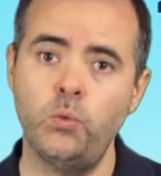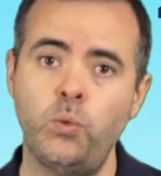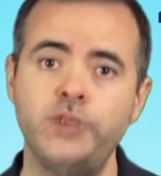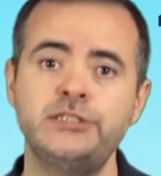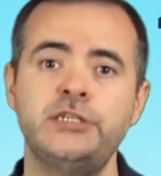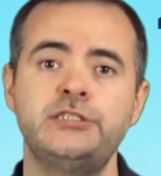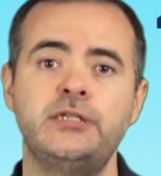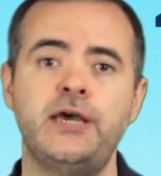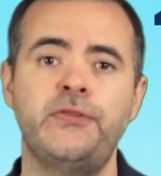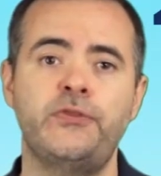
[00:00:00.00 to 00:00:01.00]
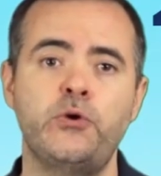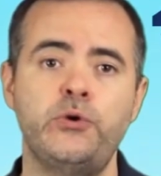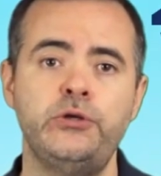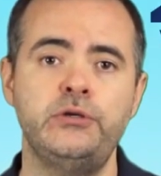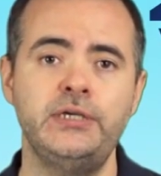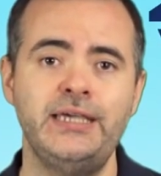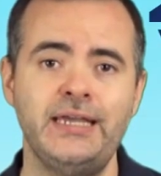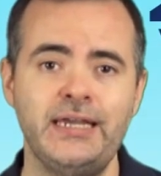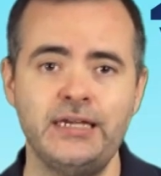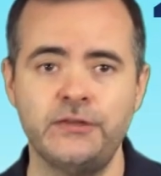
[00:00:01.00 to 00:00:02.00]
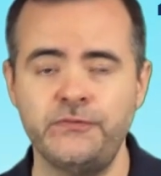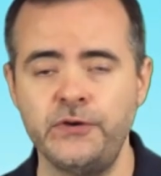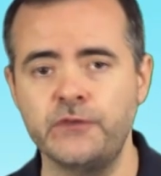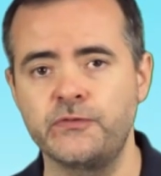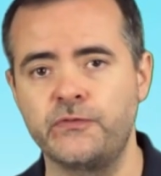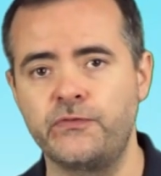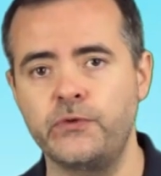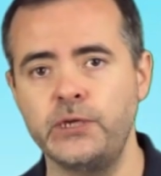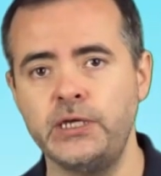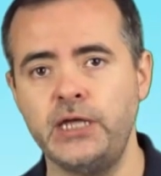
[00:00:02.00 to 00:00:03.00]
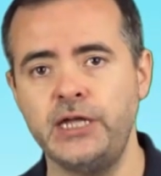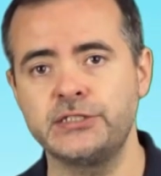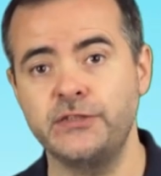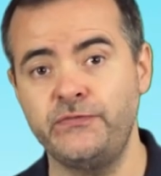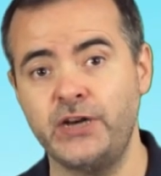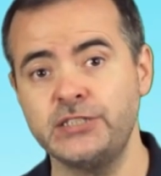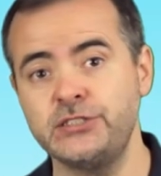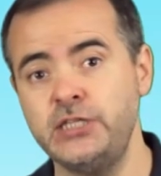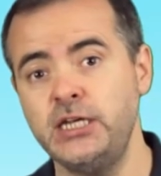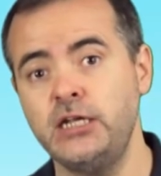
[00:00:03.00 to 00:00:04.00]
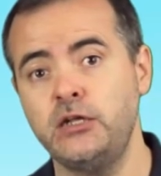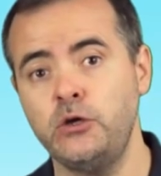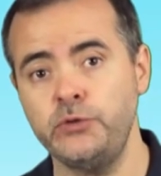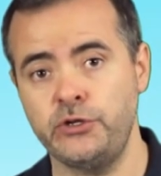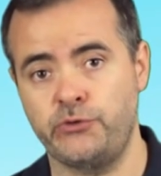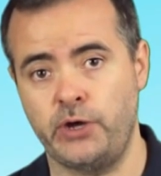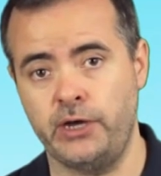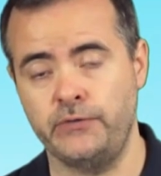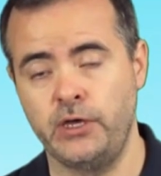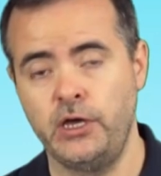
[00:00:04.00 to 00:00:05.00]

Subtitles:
Wednesday, July 3rd, you can get into the fair for free. It's the Foster Kid Clothing Drive.